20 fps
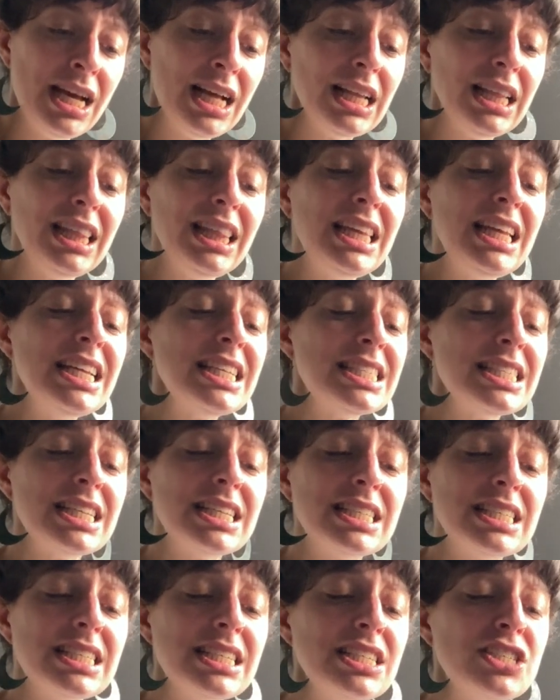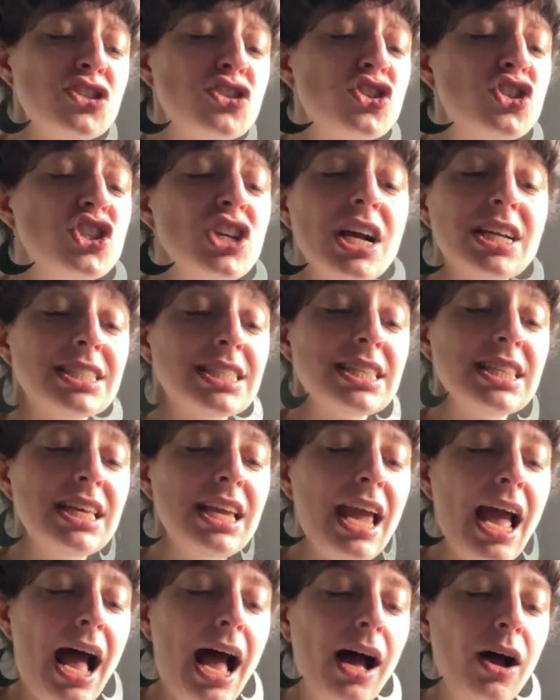Listen, 'tis just
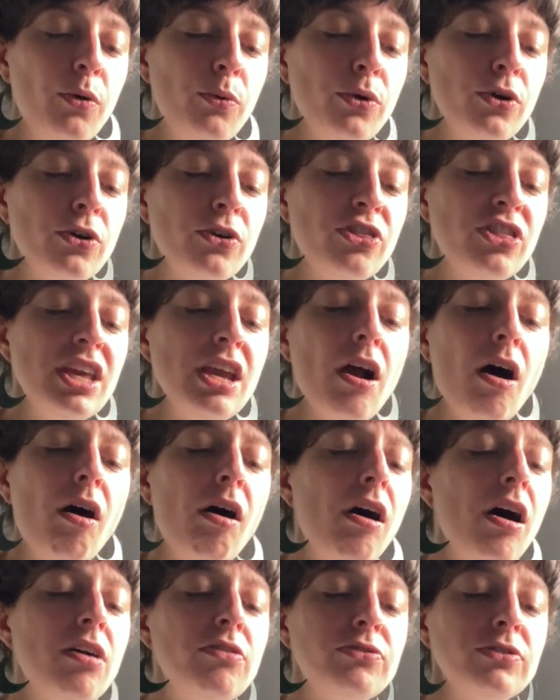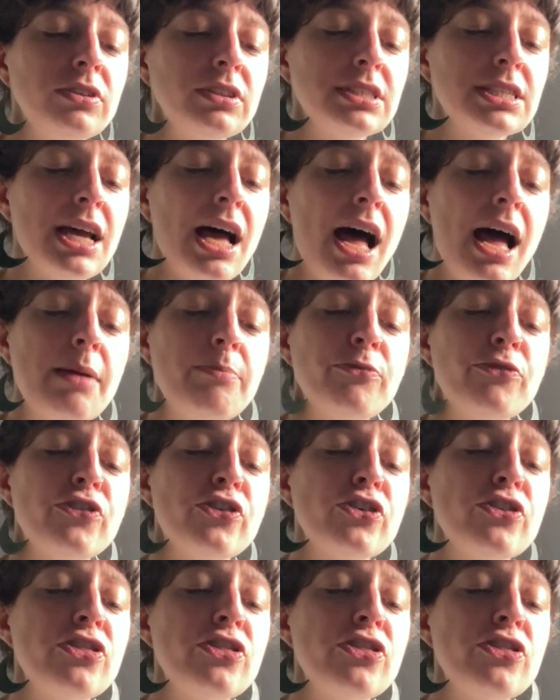the hour, the awful time for